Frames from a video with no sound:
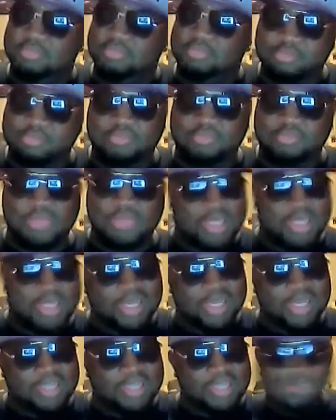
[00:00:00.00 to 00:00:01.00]
Hmm.
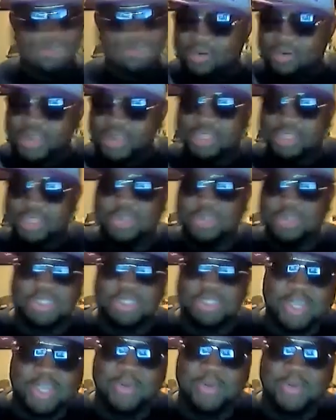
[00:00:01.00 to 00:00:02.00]
That's a very interesting
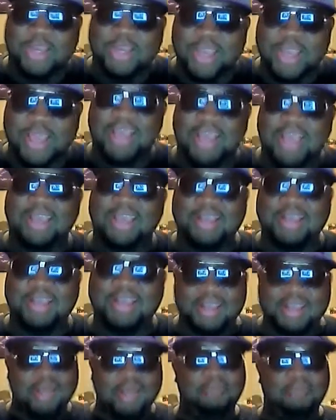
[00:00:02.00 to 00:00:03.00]
take on a game.
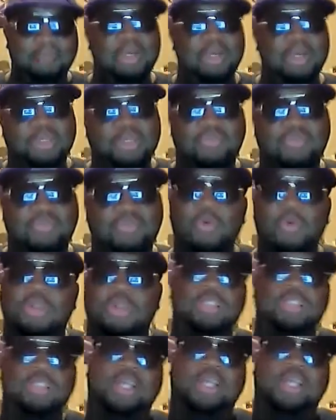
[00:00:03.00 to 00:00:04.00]
But the fourth
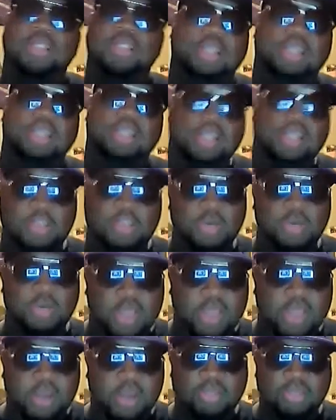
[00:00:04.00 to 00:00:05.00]
is, like I said, a stoic
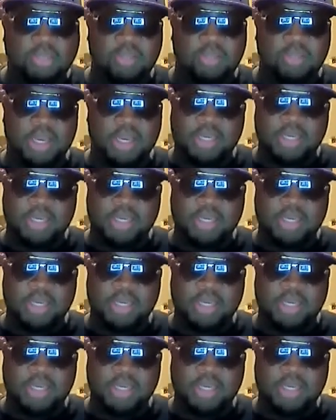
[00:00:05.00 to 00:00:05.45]
character, man.